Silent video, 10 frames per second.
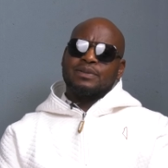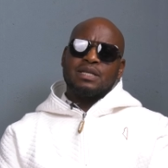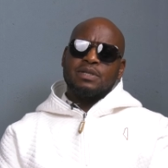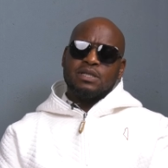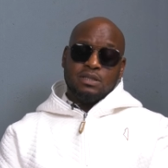
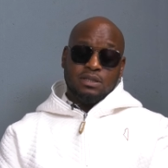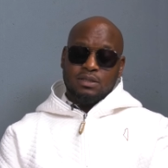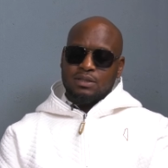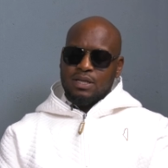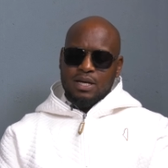let me
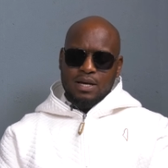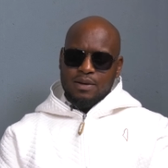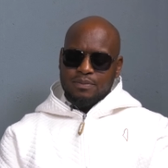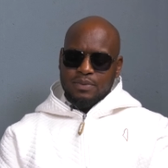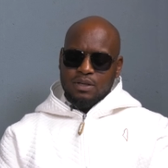just
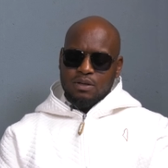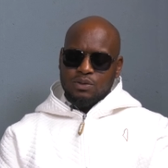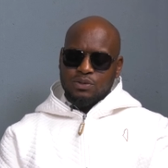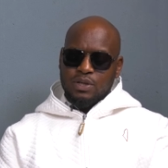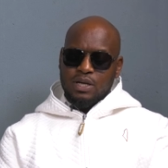um,
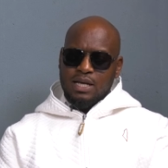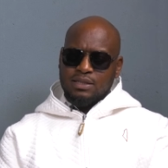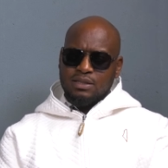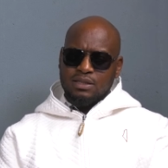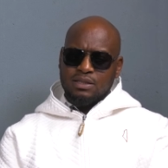also
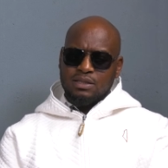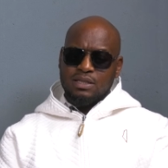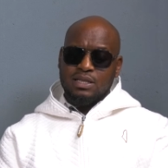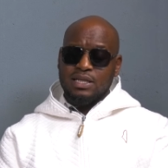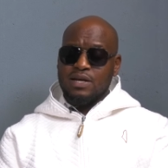assist
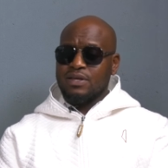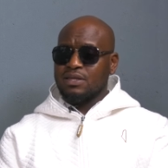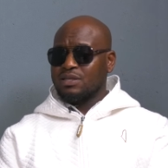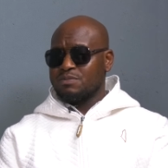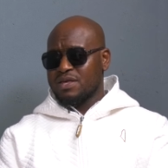in clearing
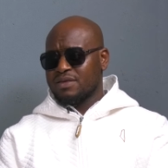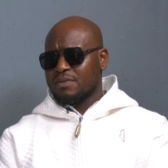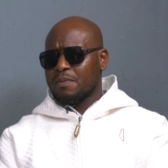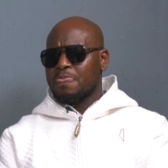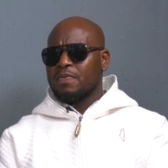this myth
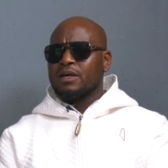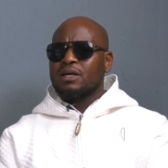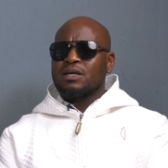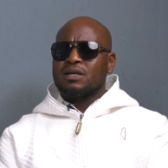yes.